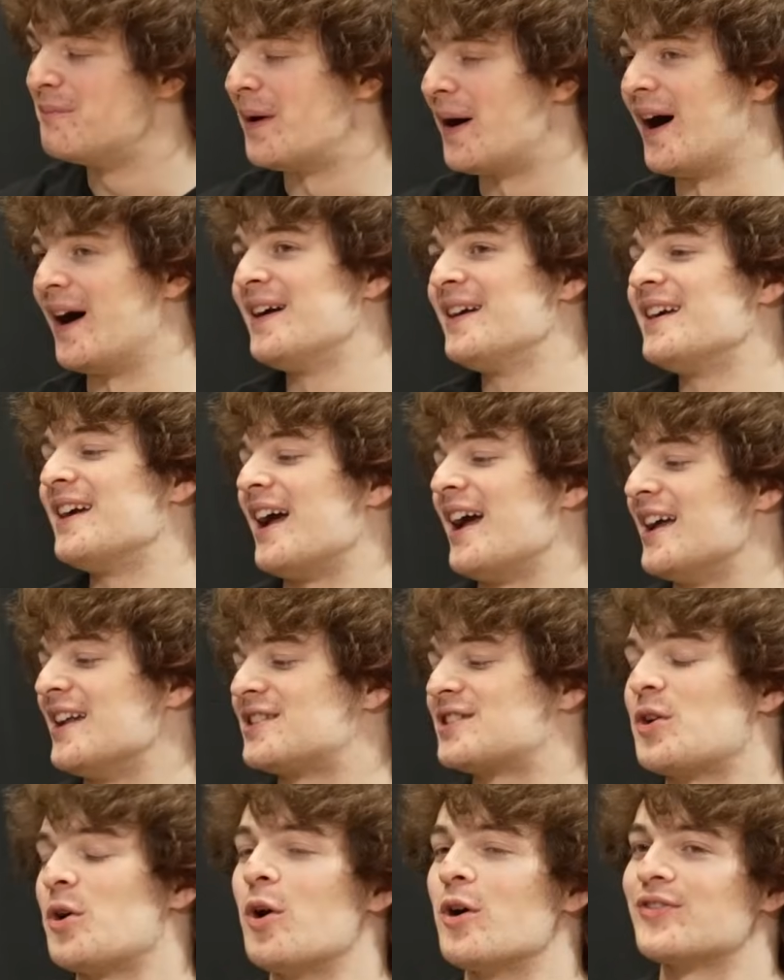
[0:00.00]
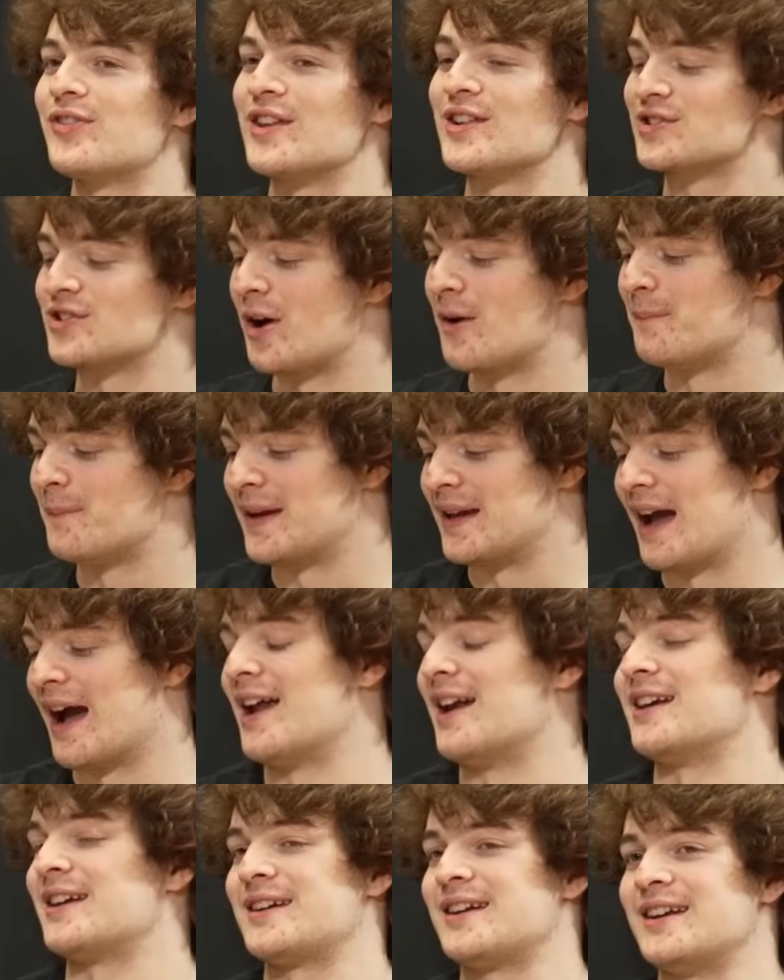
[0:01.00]
But Yeah, it's called the zombie
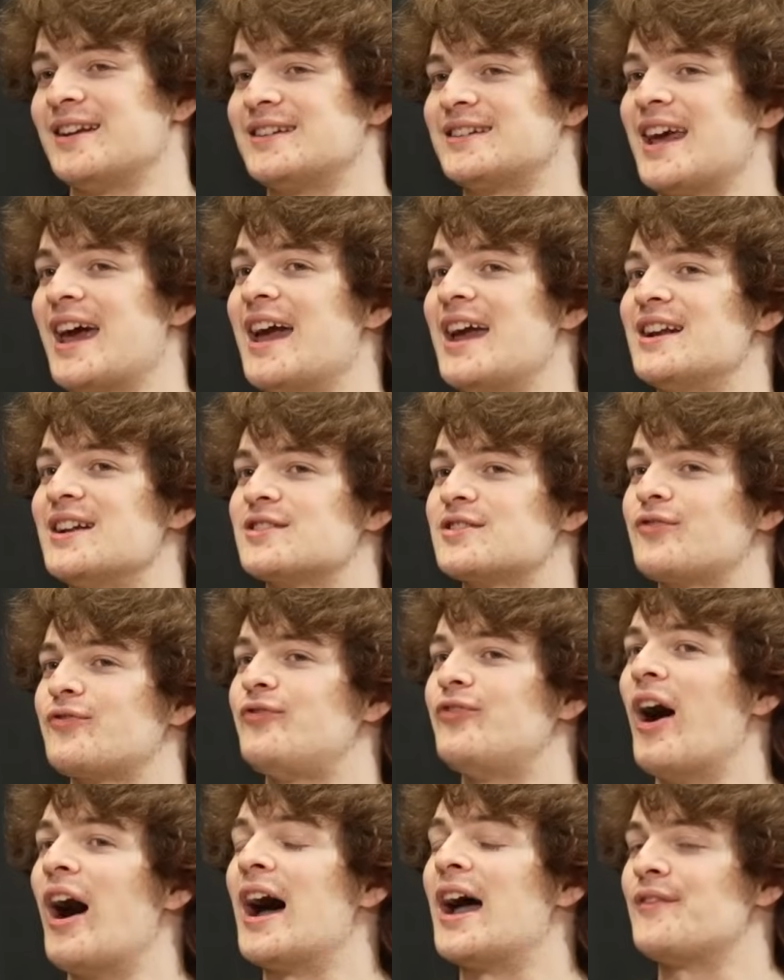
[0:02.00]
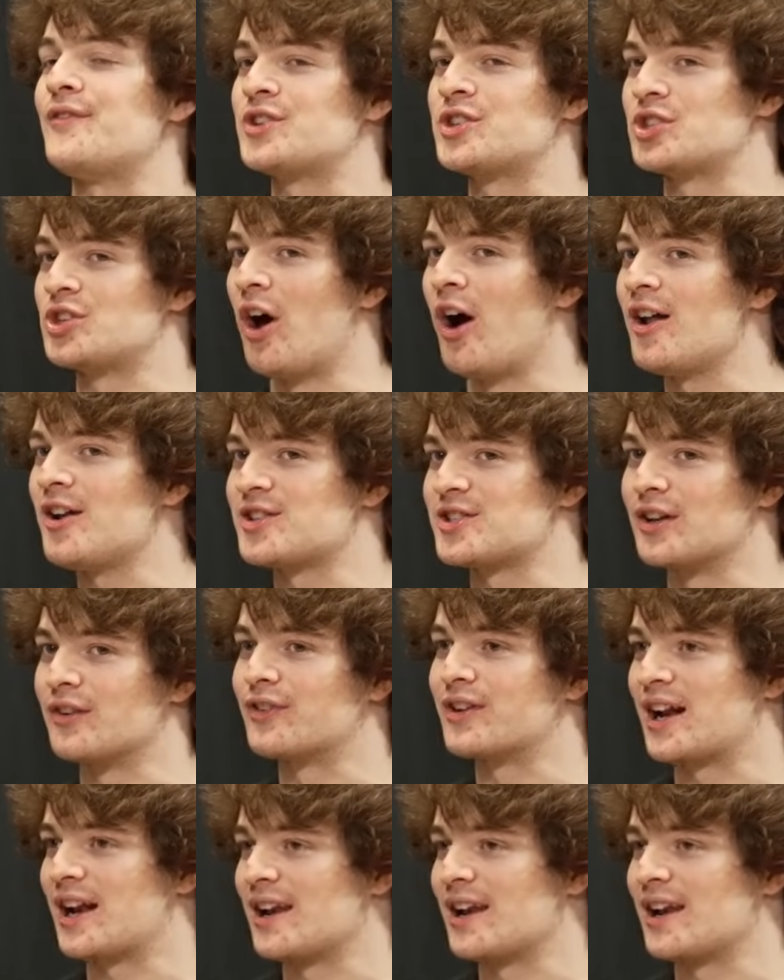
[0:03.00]
and it contains five shots of